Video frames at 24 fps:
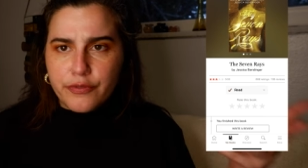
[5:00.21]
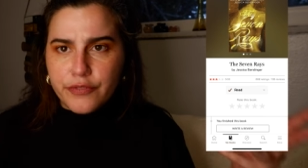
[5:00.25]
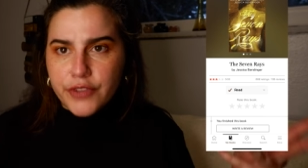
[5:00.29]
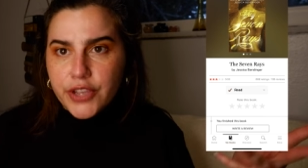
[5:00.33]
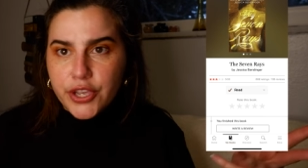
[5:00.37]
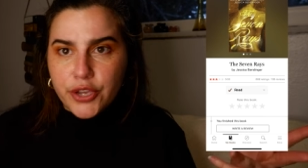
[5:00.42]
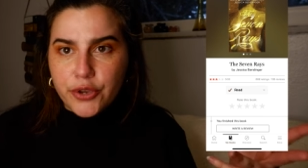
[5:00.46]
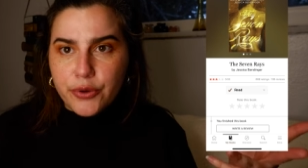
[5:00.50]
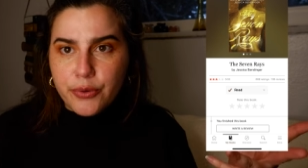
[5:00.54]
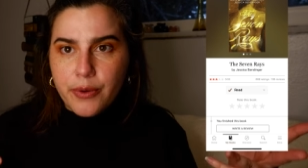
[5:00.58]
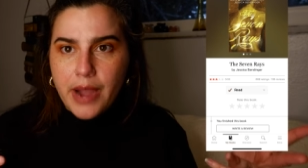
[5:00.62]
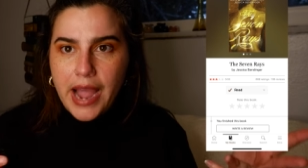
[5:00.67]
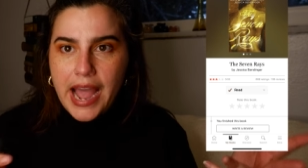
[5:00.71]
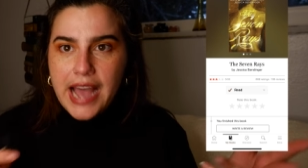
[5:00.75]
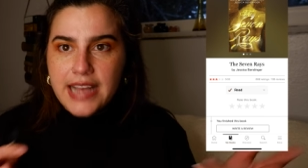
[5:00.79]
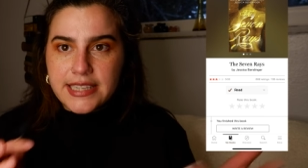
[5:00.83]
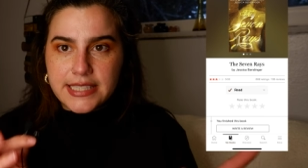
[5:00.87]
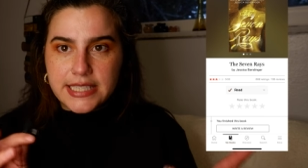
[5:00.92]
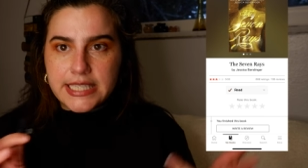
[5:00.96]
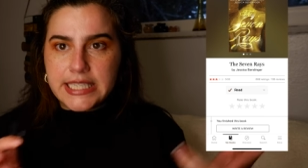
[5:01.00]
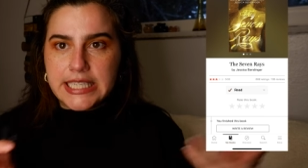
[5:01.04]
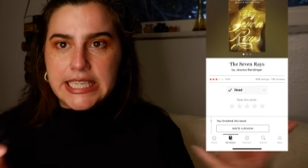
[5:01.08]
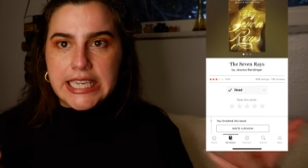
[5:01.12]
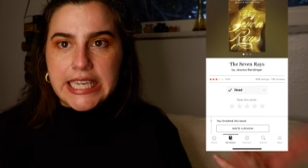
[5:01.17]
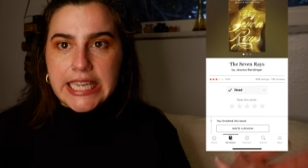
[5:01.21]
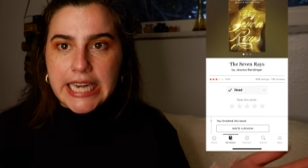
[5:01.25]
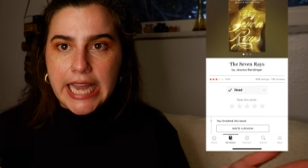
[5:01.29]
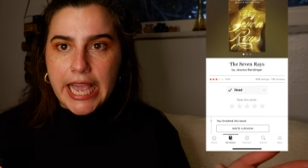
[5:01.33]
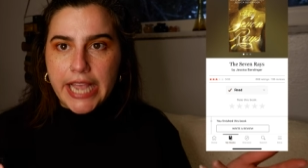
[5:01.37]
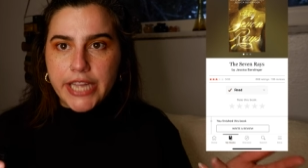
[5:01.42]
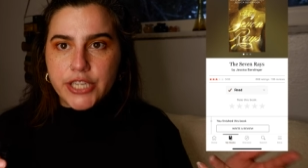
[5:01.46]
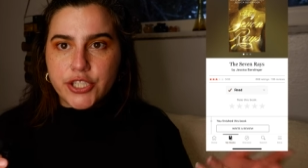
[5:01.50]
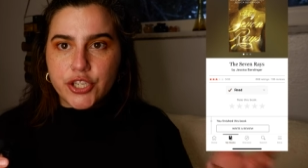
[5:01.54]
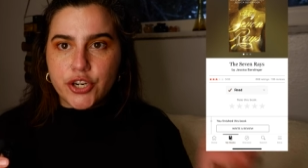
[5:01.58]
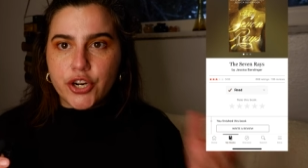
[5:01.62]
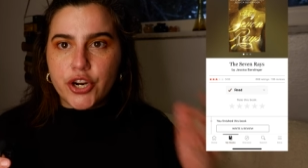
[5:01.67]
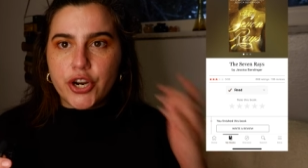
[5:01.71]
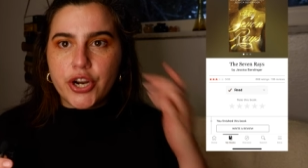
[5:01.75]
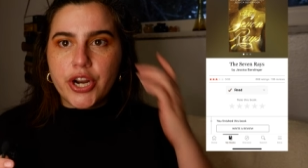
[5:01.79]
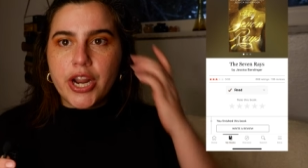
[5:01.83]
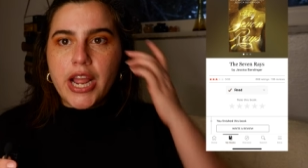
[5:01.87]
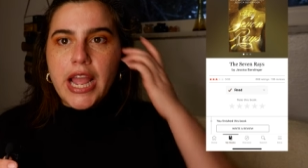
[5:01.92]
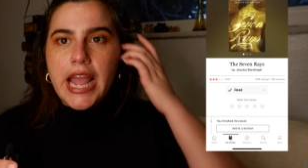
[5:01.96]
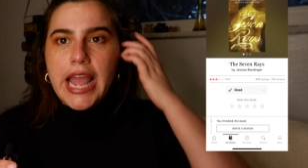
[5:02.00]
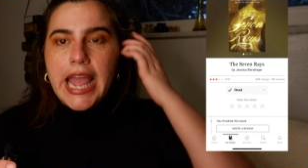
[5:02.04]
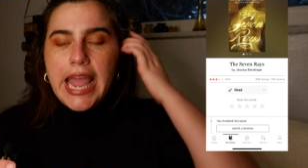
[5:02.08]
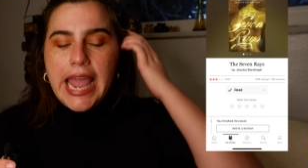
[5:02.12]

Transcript: review as a teenager.